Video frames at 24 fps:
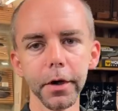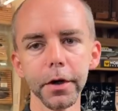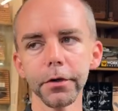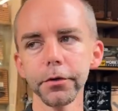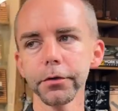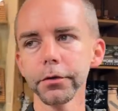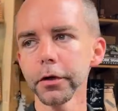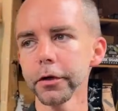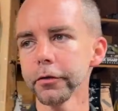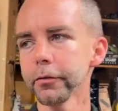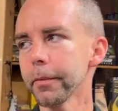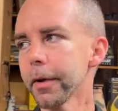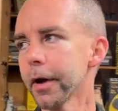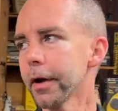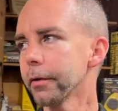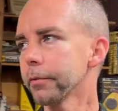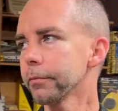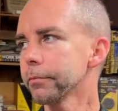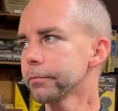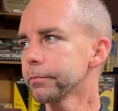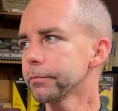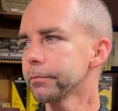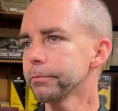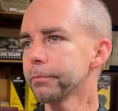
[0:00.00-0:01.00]
Area? I just live
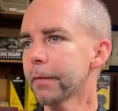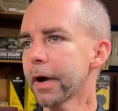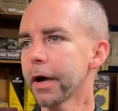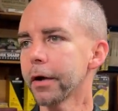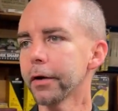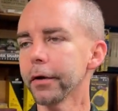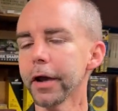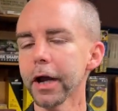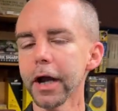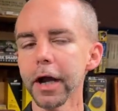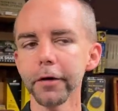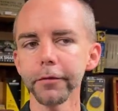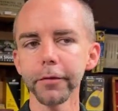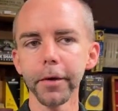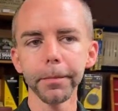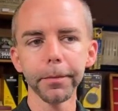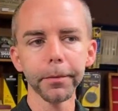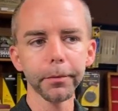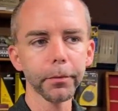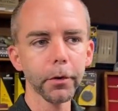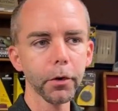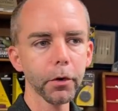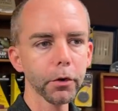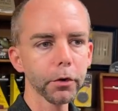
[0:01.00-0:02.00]
about a mile and a half up
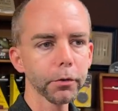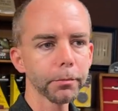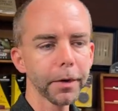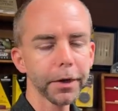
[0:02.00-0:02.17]
the road.